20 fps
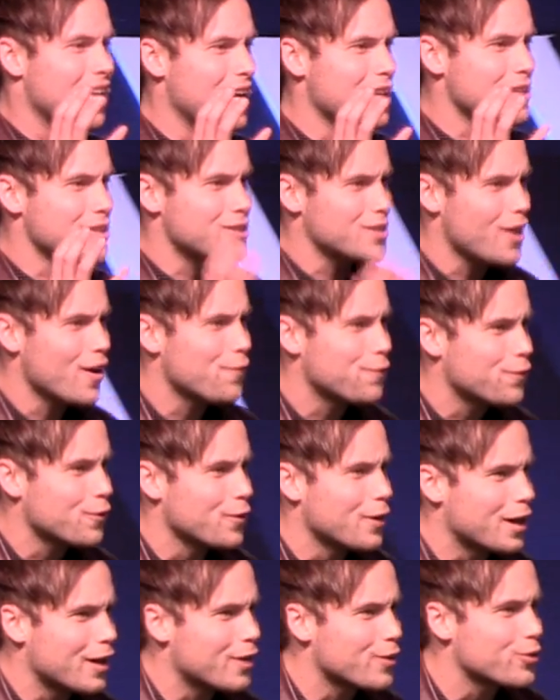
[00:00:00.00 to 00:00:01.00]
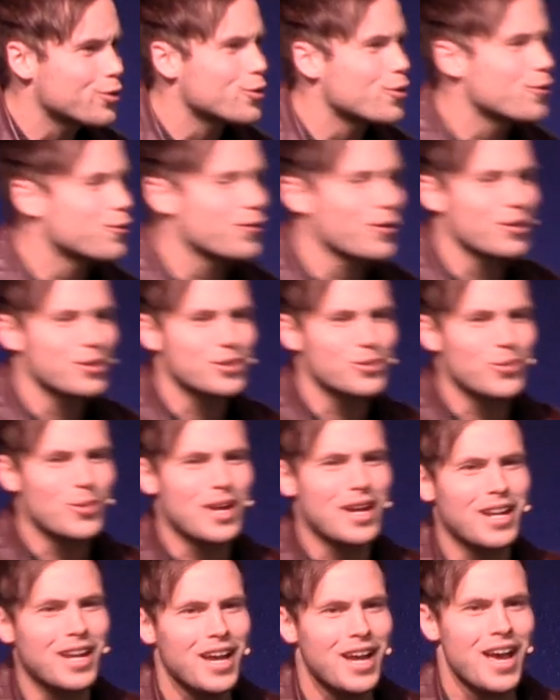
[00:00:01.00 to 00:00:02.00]
like suffering through
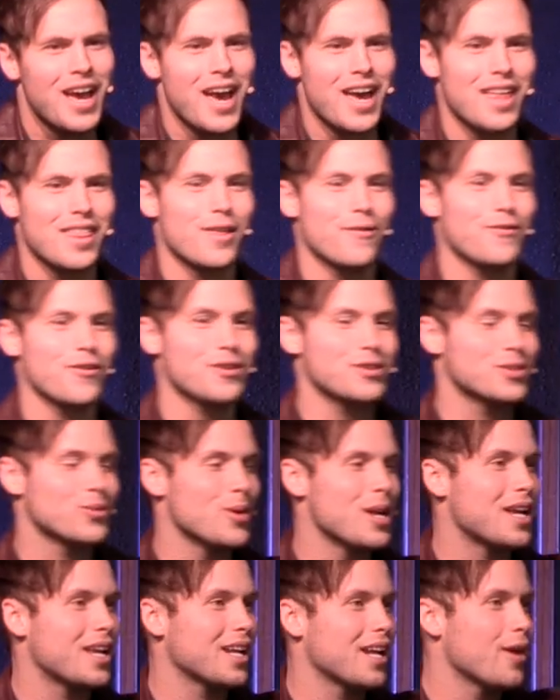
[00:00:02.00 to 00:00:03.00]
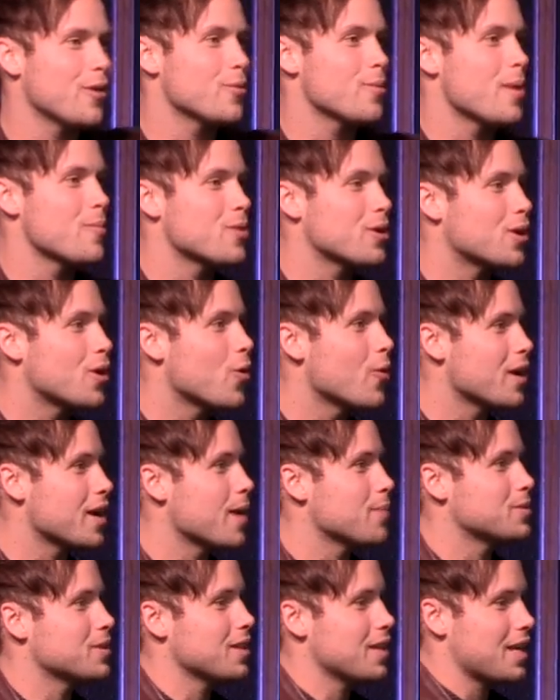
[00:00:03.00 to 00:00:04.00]
the first week, and I remember
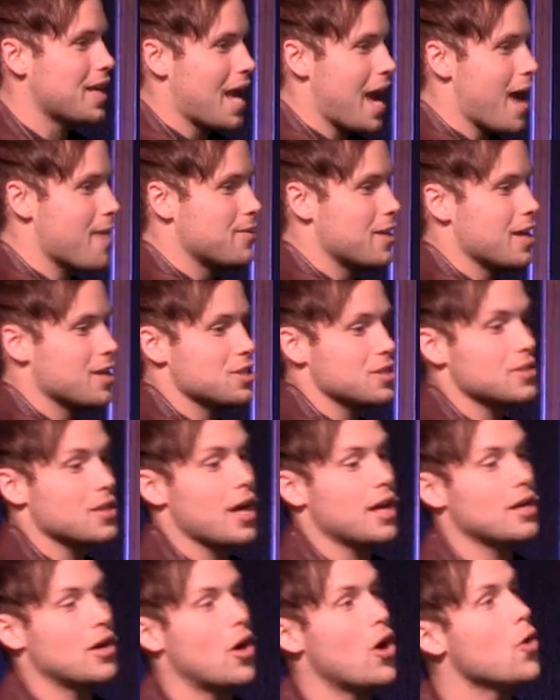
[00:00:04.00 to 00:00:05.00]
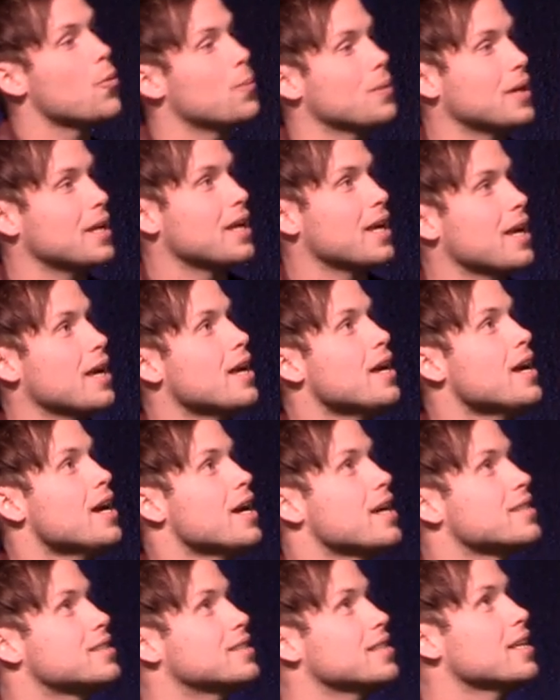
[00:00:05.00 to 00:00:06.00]
going up to the cabinet and just kind of opening it
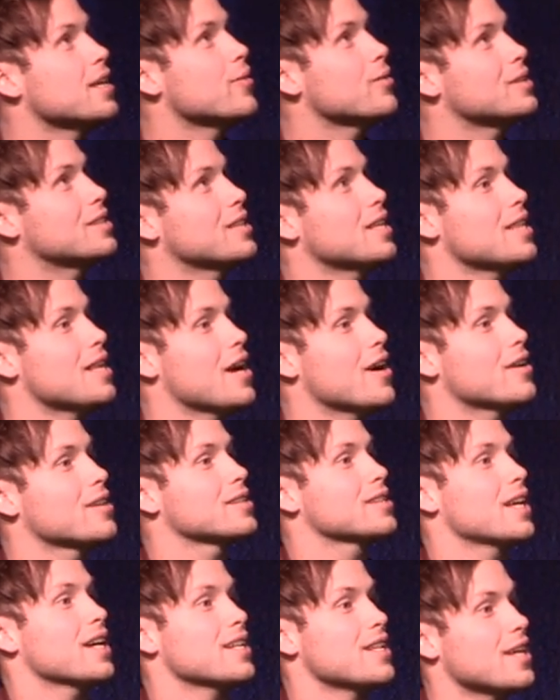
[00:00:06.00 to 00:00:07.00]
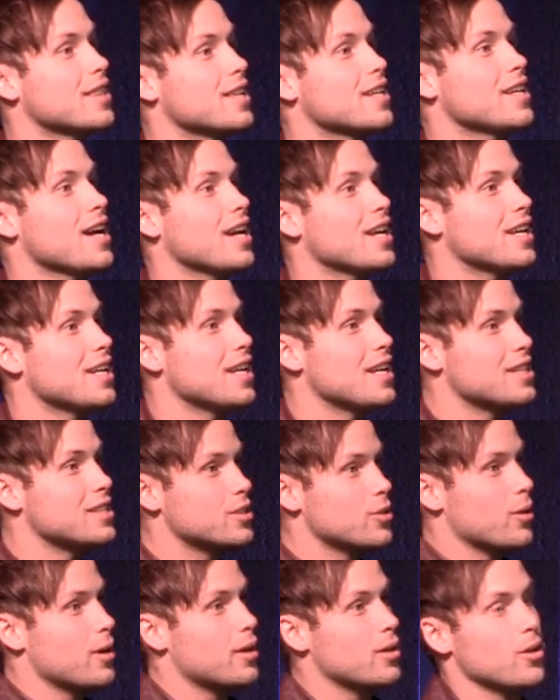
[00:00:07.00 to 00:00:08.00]
and seeing what's in there. It's like nothing I can
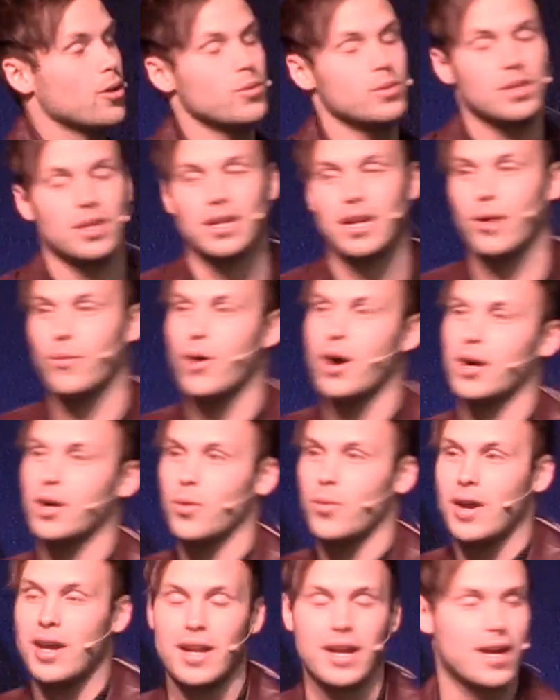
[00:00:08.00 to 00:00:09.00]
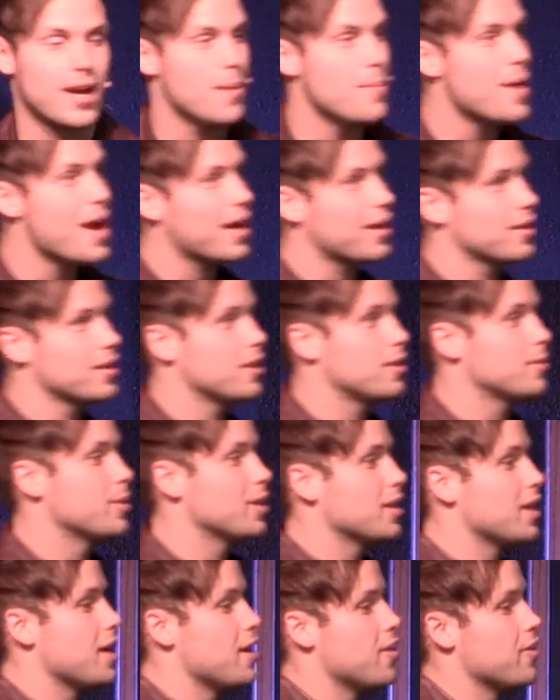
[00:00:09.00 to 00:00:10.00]
eat, so I close it and I walk away, and I come back a little
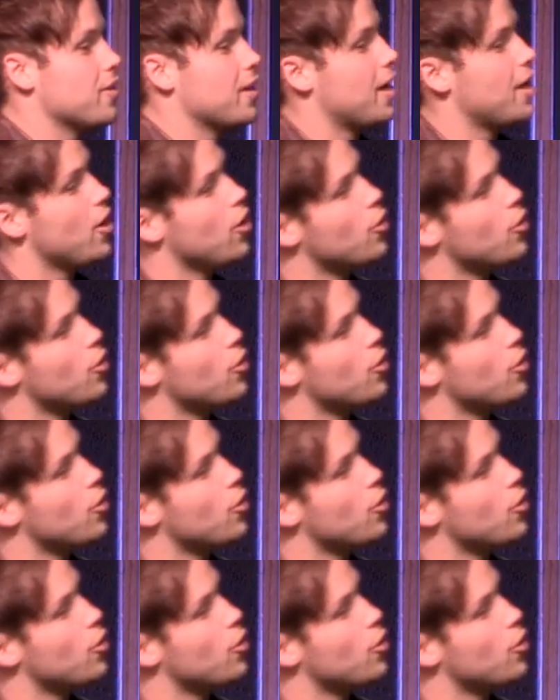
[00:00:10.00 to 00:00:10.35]
bit later and